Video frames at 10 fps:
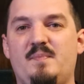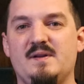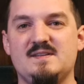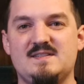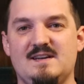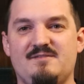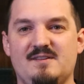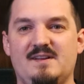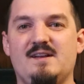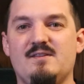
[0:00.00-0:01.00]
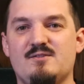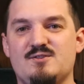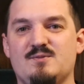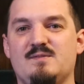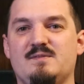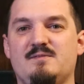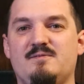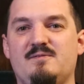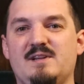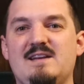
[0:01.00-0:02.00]
but it's definitely another sort of a
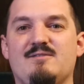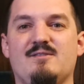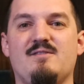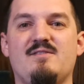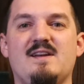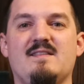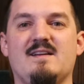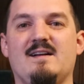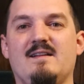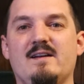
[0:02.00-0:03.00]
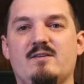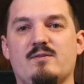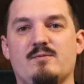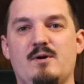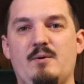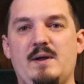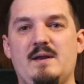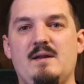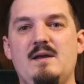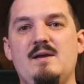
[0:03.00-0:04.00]
flavor thing that I like to throw
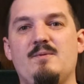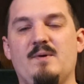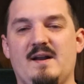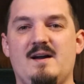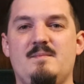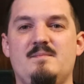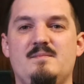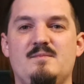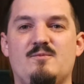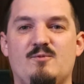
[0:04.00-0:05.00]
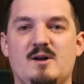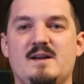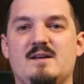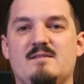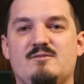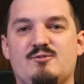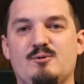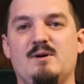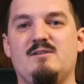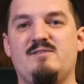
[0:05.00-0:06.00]
in when I'm running
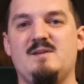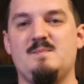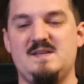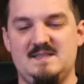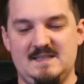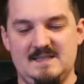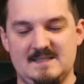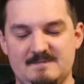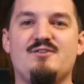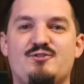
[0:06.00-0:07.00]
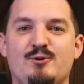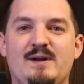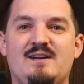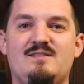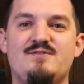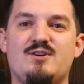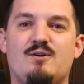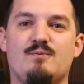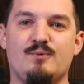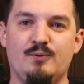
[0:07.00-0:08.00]
True Elf NPCs. The True Elves
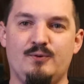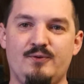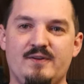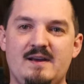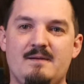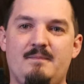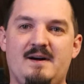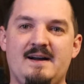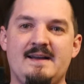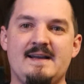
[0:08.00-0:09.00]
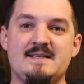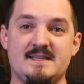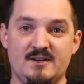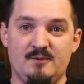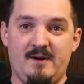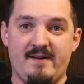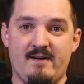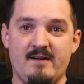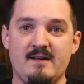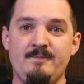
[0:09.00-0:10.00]
are ruled by a single
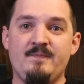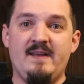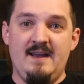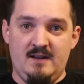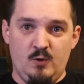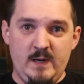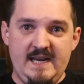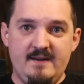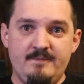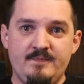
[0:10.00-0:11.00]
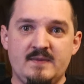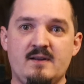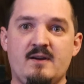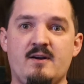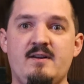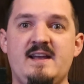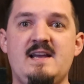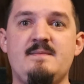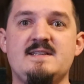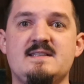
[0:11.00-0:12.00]
monarch, a queen. Her
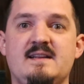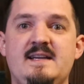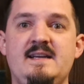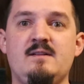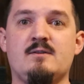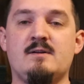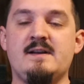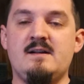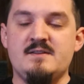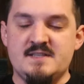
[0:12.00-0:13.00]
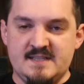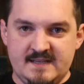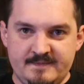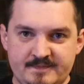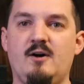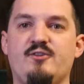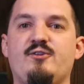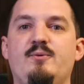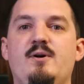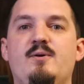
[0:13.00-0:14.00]
name is Lady Loranalsa,
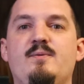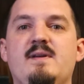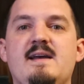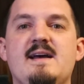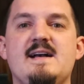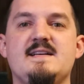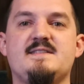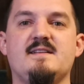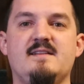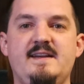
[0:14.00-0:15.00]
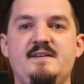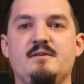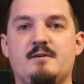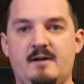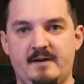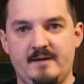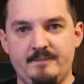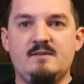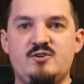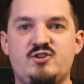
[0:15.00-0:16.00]
also known as the Lady Lorana.
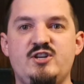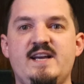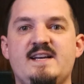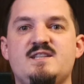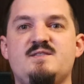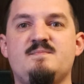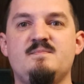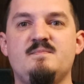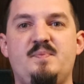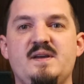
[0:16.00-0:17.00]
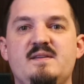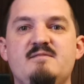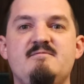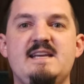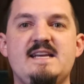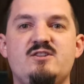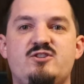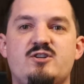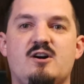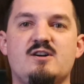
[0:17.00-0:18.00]
She has been
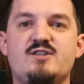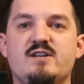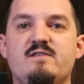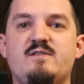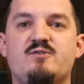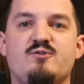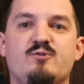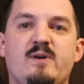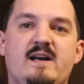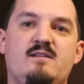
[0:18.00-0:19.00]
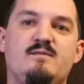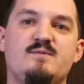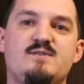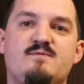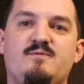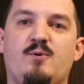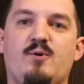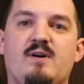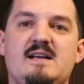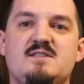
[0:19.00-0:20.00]
in charge of the True Elves
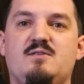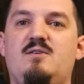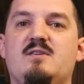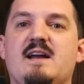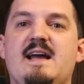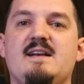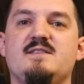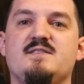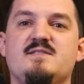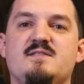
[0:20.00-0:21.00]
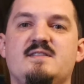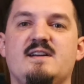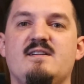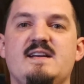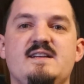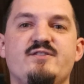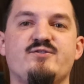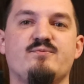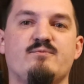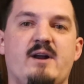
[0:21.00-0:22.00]
for as long as there
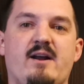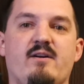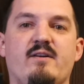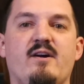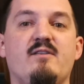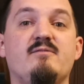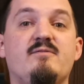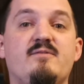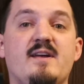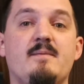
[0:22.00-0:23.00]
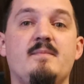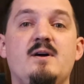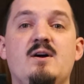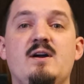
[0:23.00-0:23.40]
is record of them.